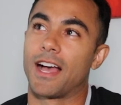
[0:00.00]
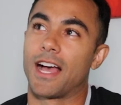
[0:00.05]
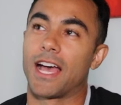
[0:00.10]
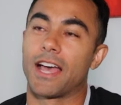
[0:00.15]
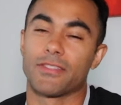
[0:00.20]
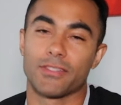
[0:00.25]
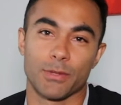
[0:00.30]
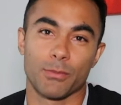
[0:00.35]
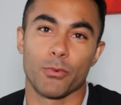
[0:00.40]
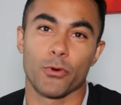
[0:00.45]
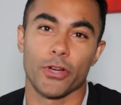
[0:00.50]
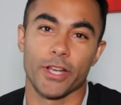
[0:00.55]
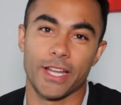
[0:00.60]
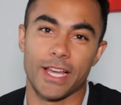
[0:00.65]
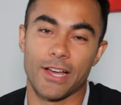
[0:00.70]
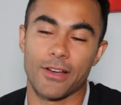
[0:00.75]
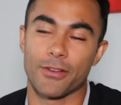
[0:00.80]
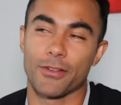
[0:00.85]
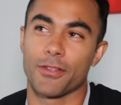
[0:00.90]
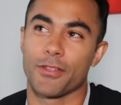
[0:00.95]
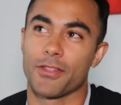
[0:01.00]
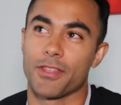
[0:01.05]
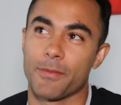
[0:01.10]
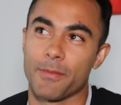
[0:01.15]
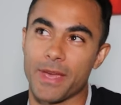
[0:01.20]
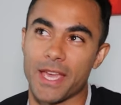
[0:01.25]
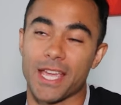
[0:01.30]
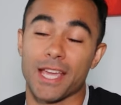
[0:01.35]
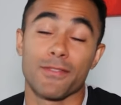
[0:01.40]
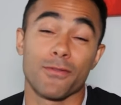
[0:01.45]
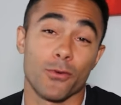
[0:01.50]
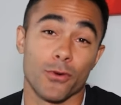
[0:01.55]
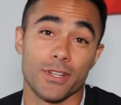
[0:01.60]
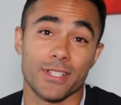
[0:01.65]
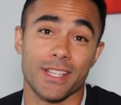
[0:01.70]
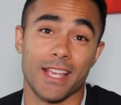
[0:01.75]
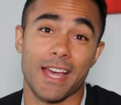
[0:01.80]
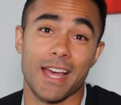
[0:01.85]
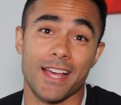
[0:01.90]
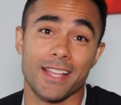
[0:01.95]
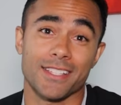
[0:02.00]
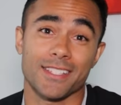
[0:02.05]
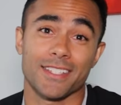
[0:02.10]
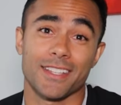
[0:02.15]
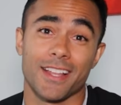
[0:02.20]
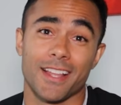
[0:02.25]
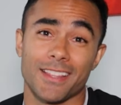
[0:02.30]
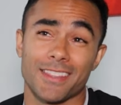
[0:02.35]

I have to point out, the Megaforce cast,